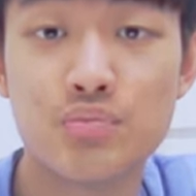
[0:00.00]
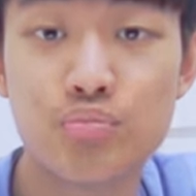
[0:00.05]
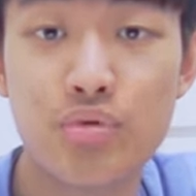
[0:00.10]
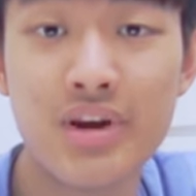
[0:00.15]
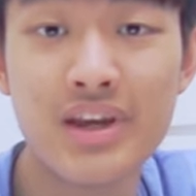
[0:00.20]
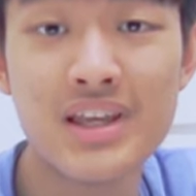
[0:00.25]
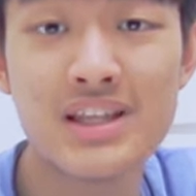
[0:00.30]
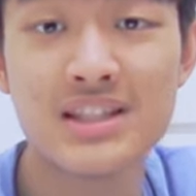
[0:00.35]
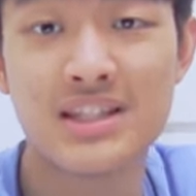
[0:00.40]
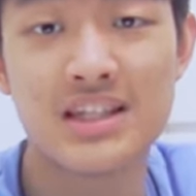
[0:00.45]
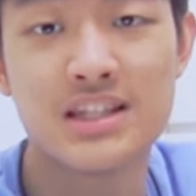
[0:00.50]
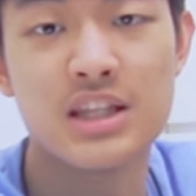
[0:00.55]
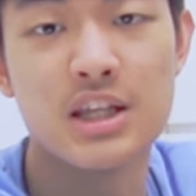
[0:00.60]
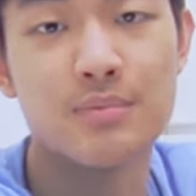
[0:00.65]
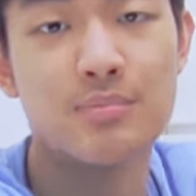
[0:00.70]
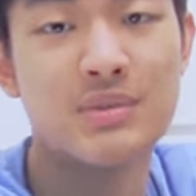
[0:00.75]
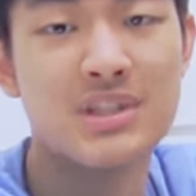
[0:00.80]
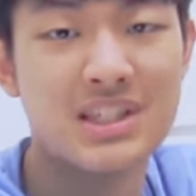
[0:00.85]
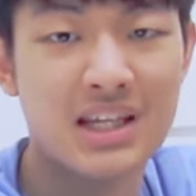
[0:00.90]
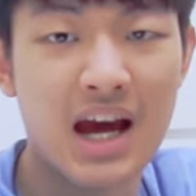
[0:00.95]
break-in
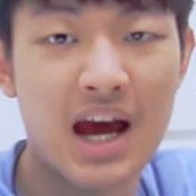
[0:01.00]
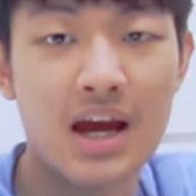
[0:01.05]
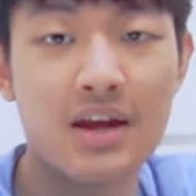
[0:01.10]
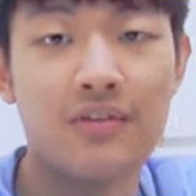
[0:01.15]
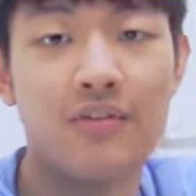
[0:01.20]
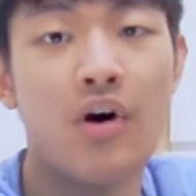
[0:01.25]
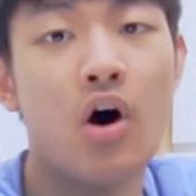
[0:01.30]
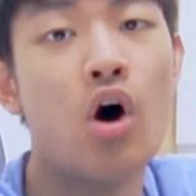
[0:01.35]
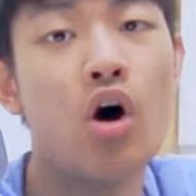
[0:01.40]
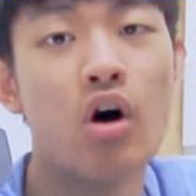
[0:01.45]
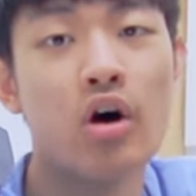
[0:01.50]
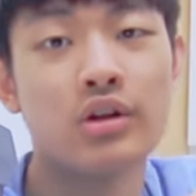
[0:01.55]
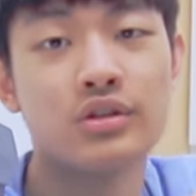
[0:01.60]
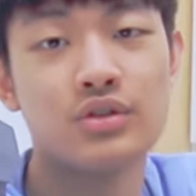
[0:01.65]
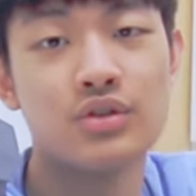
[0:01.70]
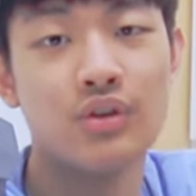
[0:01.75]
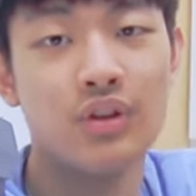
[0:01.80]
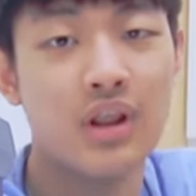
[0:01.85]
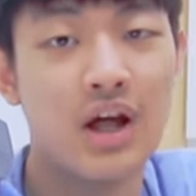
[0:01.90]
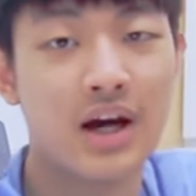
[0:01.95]
system is kind of hard
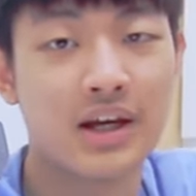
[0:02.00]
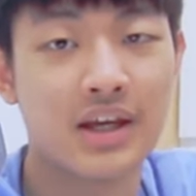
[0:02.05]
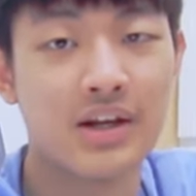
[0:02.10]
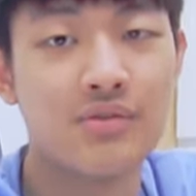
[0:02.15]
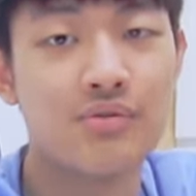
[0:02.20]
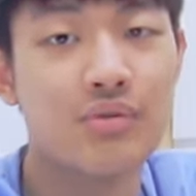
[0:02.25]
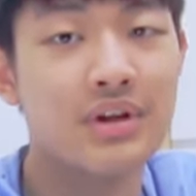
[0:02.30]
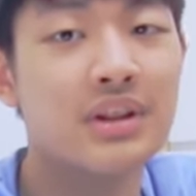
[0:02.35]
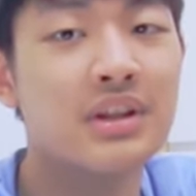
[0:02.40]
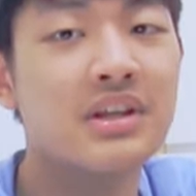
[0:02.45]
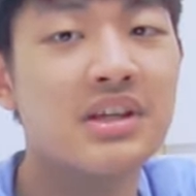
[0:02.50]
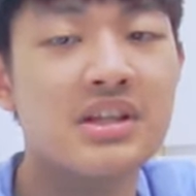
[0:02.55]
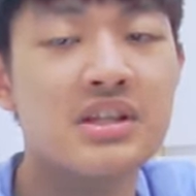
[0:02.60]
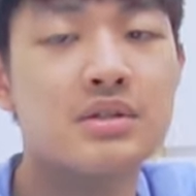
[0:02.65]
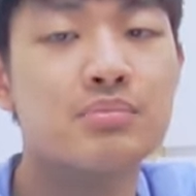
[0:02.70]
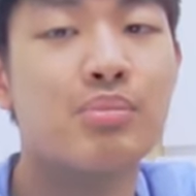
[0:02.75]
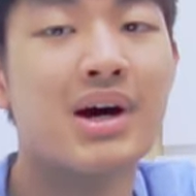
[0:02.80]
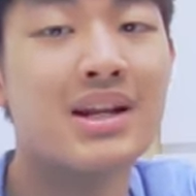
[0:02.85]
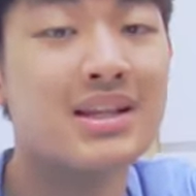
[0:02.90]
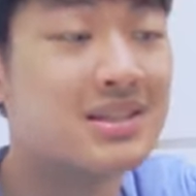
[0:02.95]
to lock and
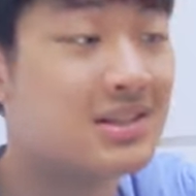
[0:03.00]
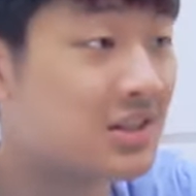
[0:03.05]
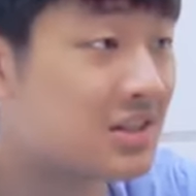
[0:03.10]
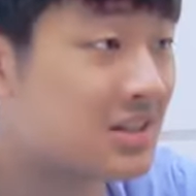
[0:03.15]
release, but it's